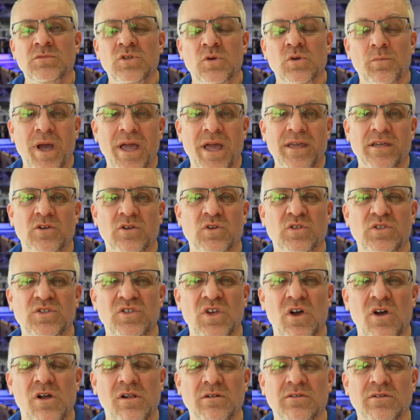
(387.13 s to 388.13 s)
You buy a good
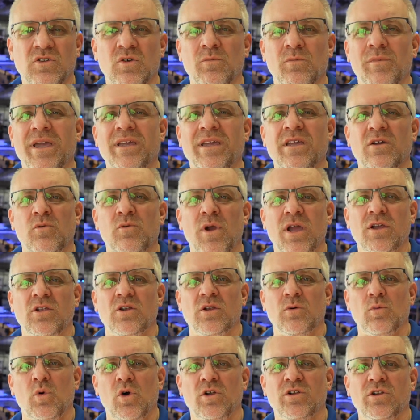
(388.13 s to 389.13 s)
salt, you make a
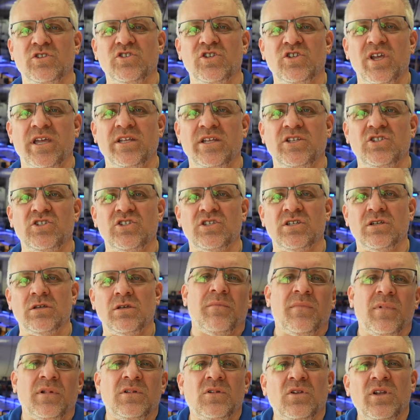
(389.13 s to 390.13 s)
regular water change.
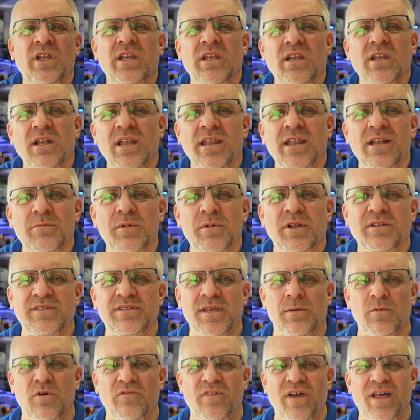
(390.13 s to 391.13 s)
When you need a little bit
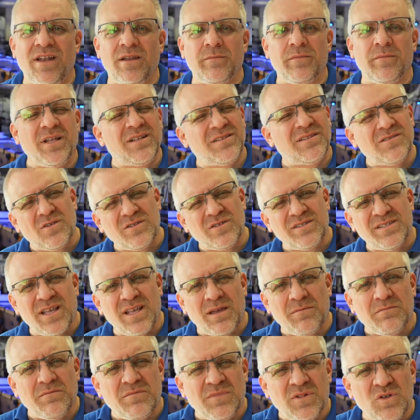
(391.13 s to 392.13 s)
some of elements or
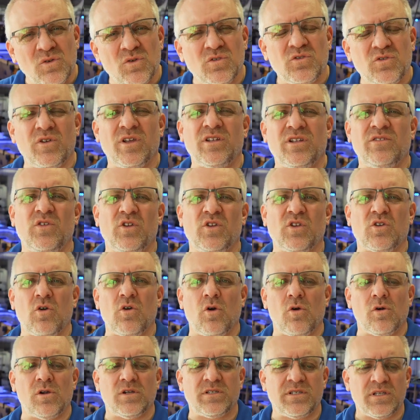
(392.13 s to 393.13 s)
some nutrients for the
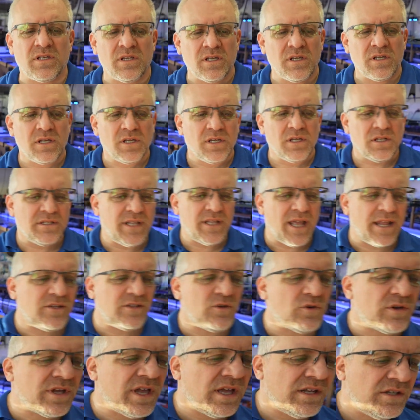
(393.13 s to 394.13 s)
corals, then
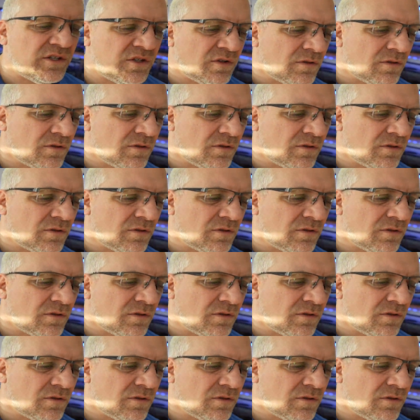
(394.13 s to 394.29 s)
you can